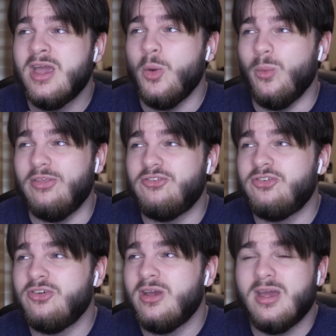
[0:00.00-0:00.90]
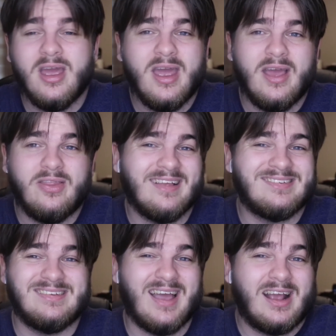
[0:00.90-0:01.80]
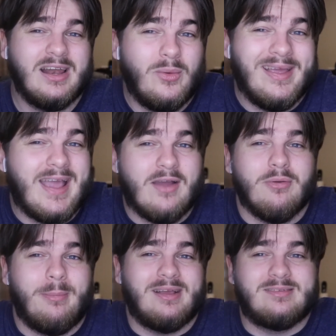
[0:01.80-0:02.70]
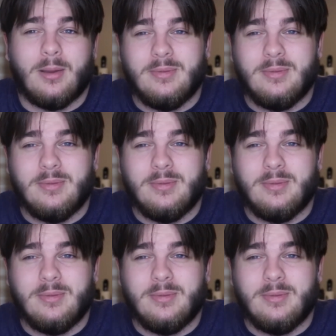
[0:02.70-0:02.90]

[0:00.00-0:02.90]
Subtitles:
which that's exactly what you get from Big Sam.